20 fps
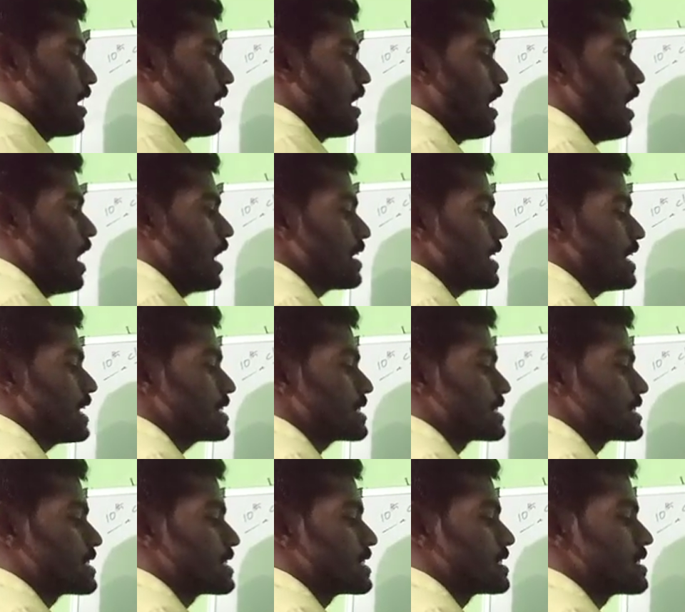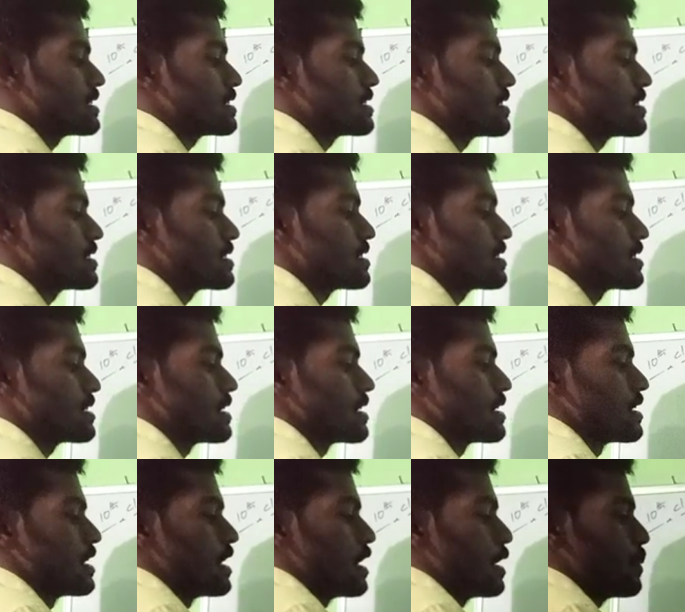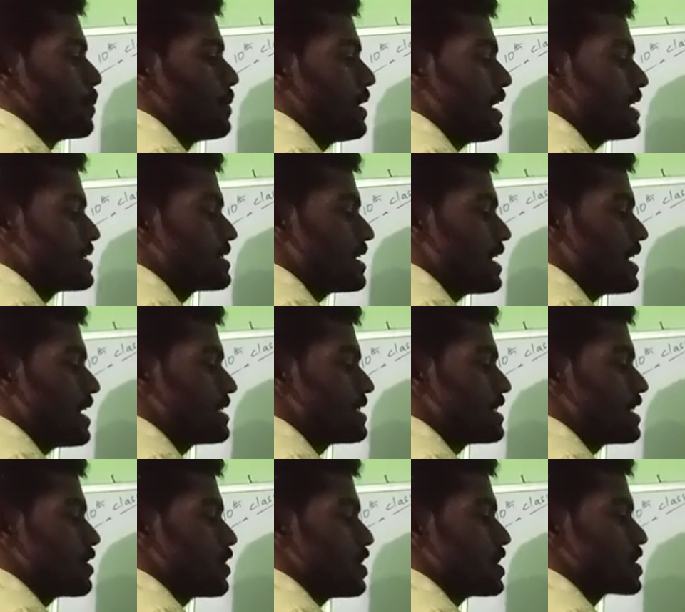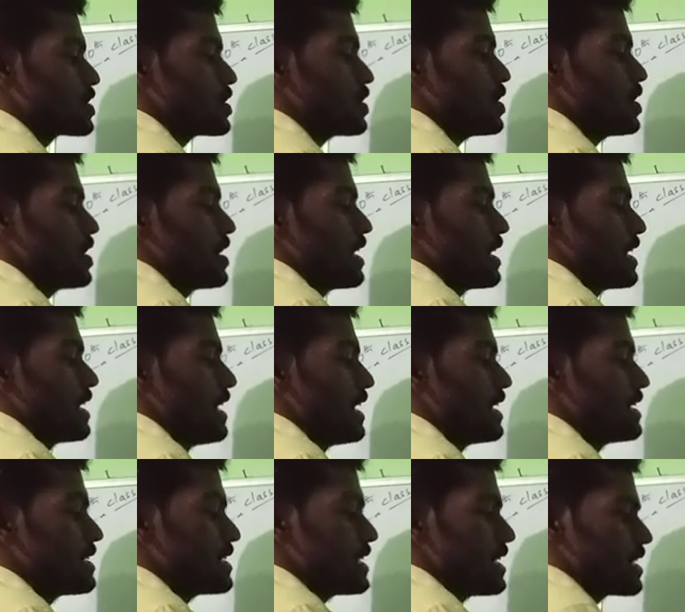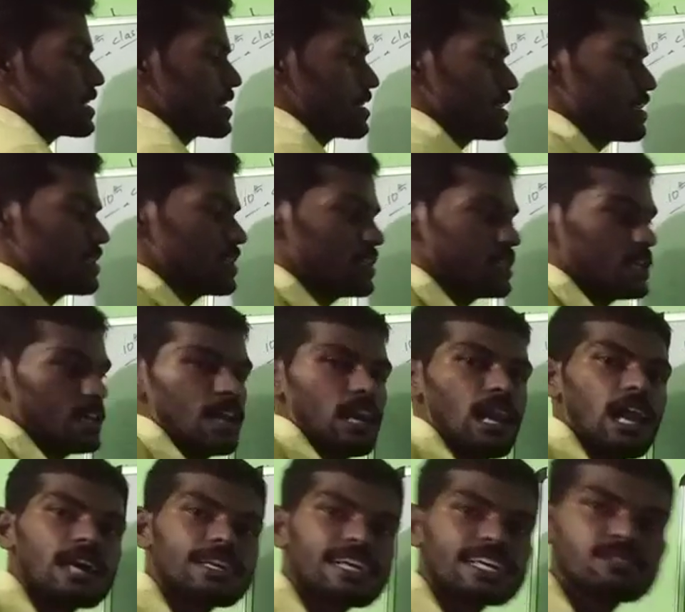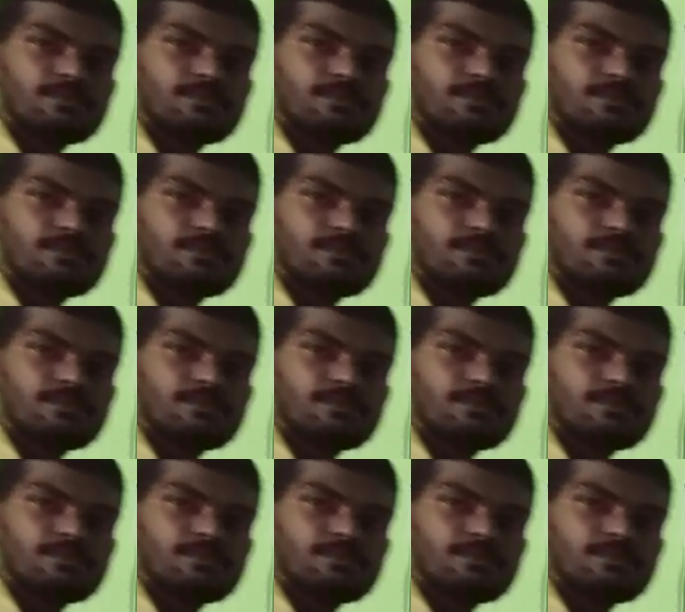Log x base a is equals to n take log